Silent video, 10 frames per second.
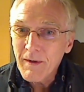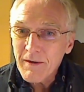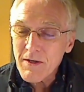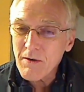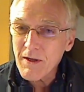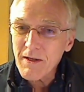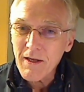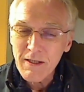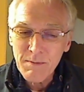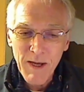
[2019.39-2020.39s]
So it, they,
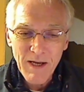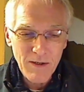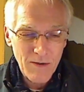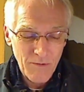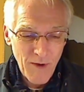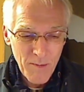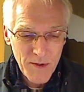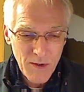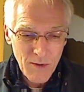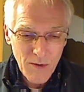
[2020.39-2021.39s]
they speak to the
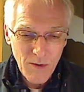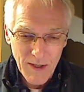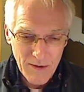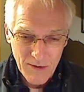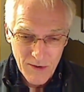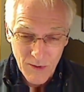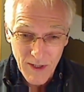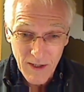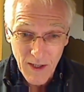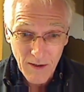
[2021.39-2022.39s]
pharmaceutical
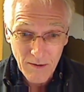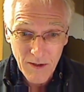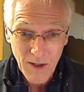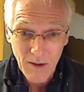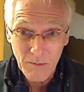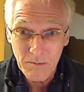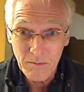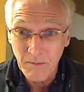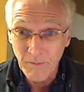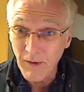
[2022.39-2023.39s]
industry, and
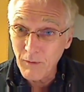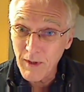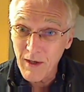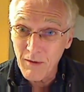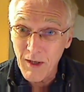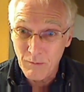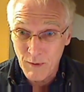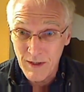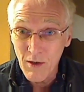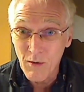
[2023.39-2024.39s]
um, no doubt, and
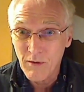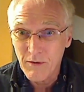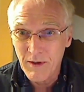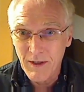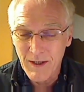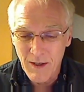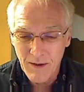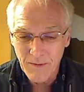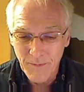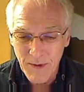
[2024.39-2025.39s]
we know that the
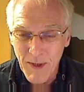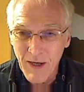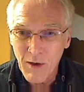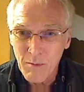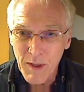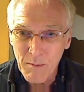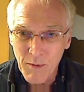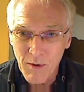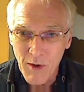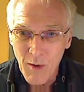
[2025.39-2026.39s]
uh, tobacco
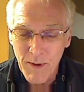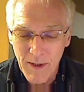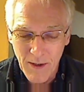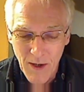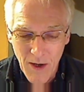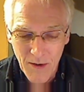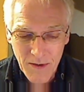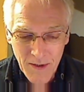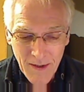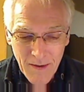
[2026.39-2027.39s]
people are lobbying hard.
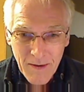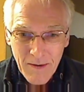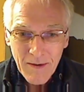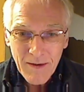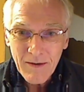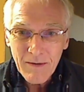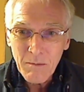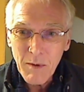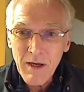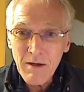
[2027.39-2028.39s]

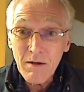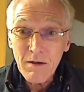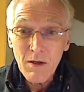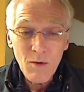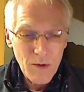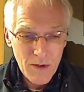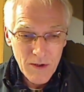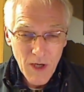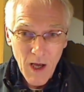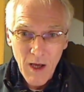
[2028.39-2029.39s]
We, the
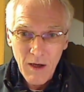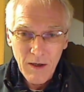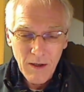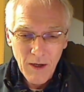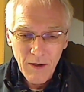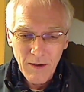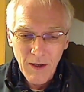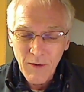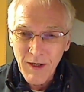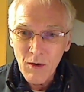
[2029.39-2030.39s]
users, are, are,
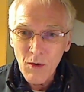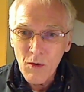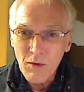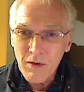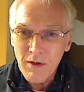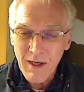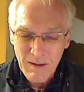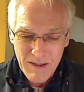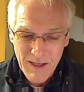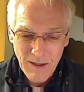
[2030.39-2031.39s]
are ignored to the
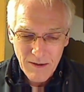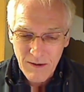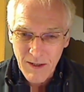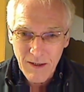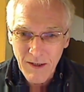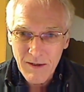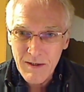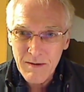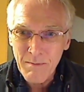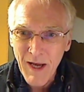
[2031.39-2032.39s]
extent that it, it,
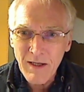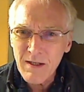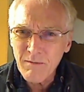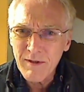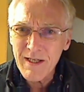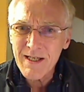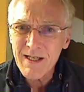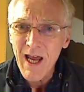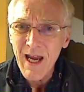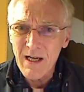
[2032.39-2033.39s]
smacks of
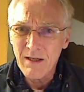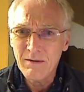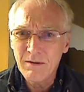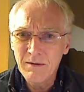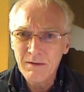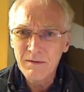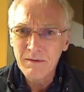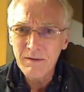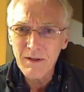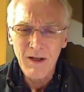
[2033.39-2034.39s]
disdain.
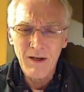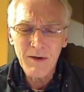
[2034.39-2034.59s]
You know,